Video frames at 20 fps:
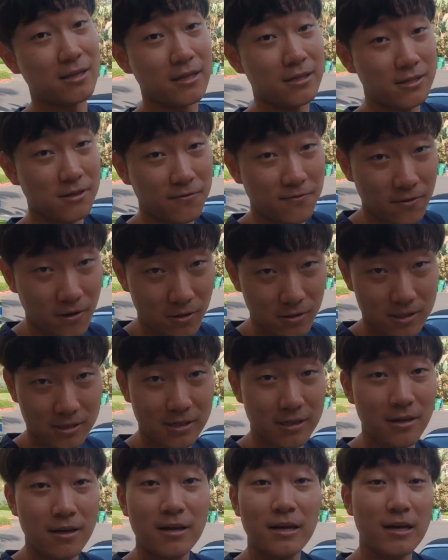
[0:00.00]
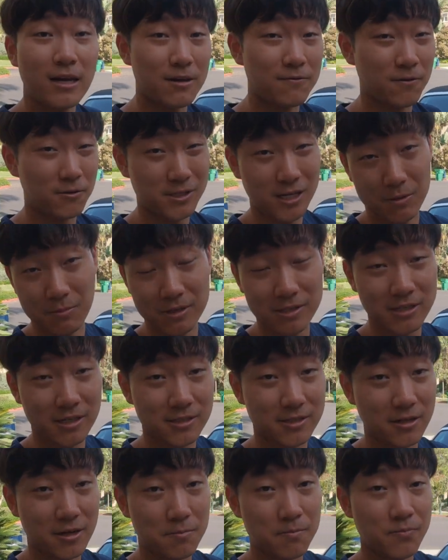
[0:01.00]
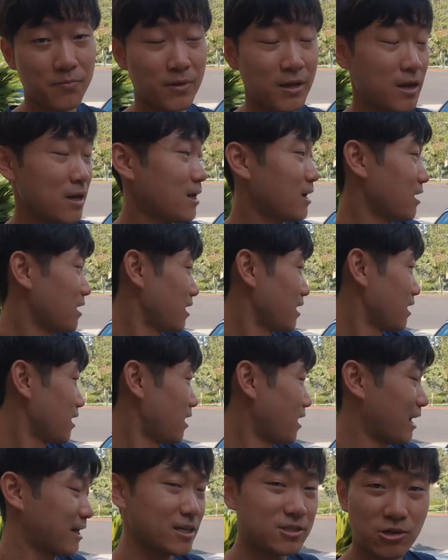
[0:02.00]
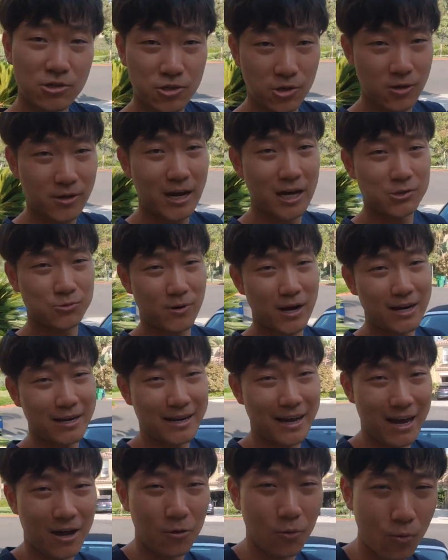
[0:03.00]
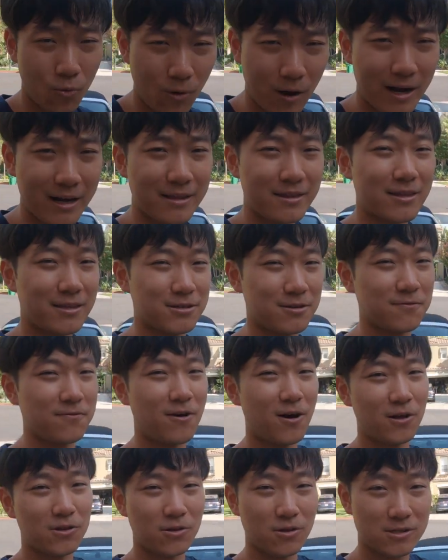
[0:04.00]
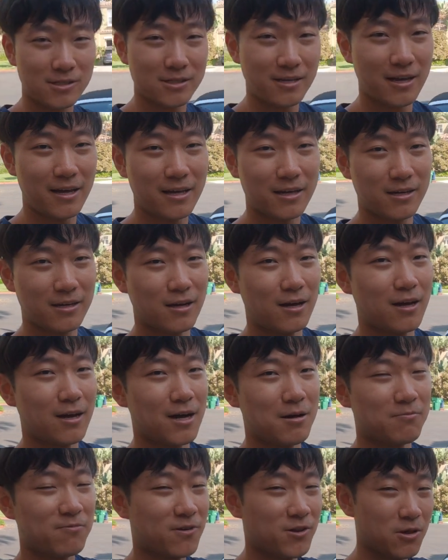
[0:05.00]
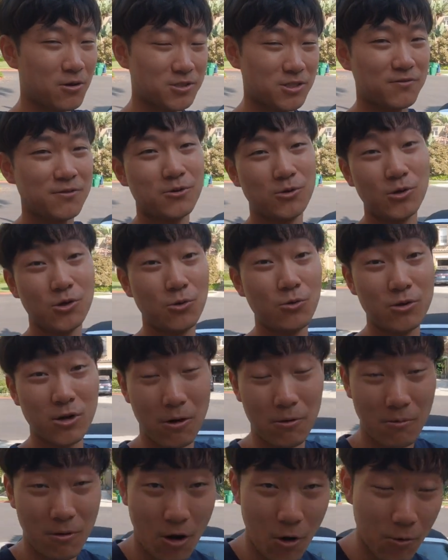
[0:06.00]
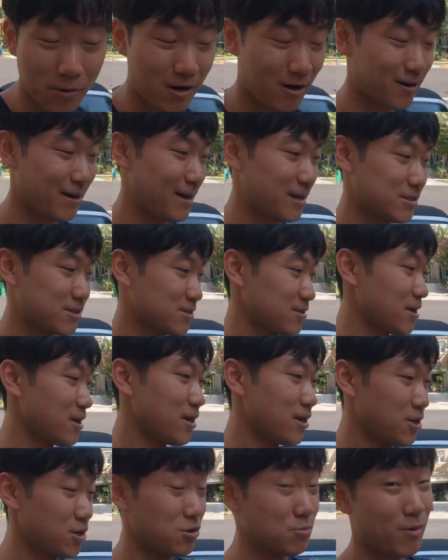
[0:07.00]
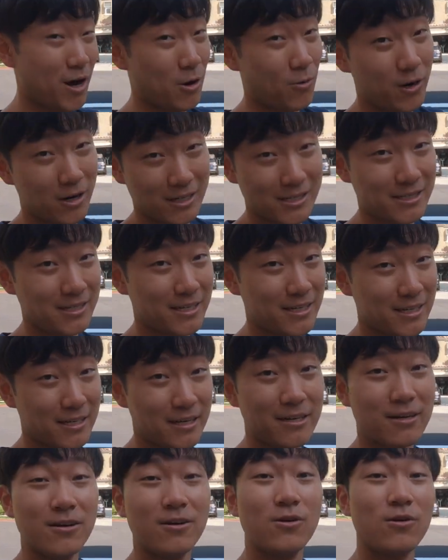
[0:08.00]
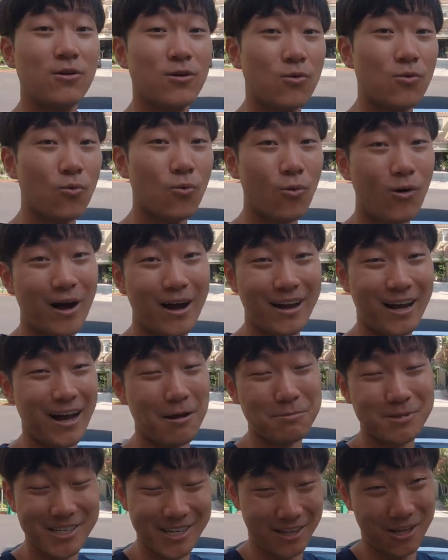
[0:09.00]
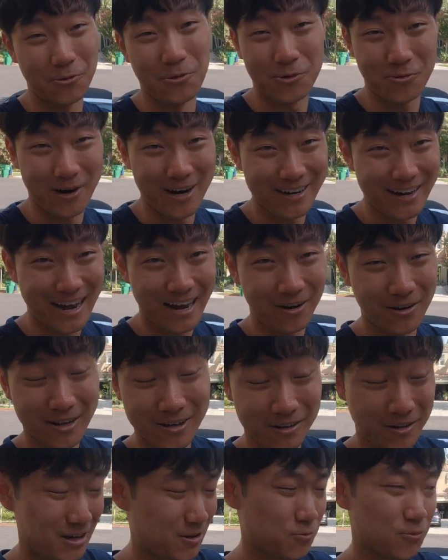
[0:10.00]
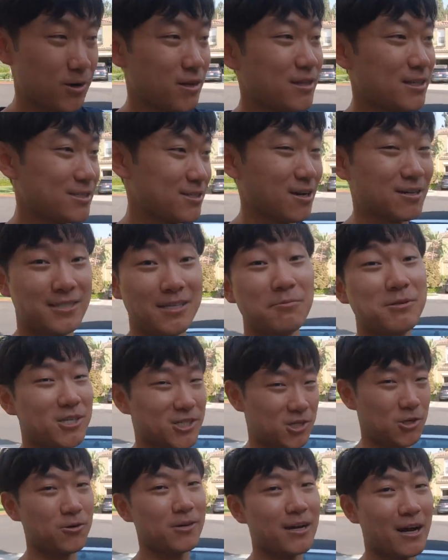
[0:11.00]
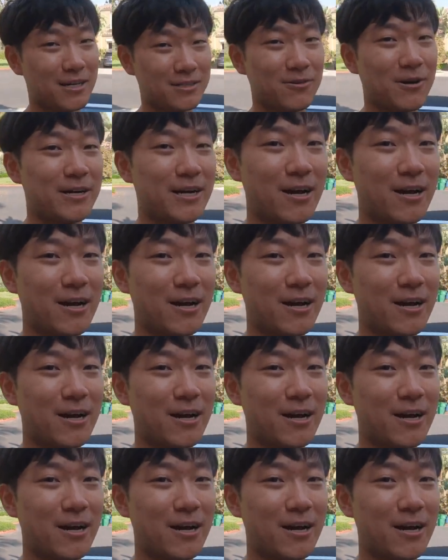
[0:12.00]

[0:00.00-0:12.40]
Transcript: the default infotainment system. I guess I'll show you guys right now what the default looks like. For those of you who don't own R8s, you might want to see what I'm dealing with right now. It really sucks. Let me just show you guys right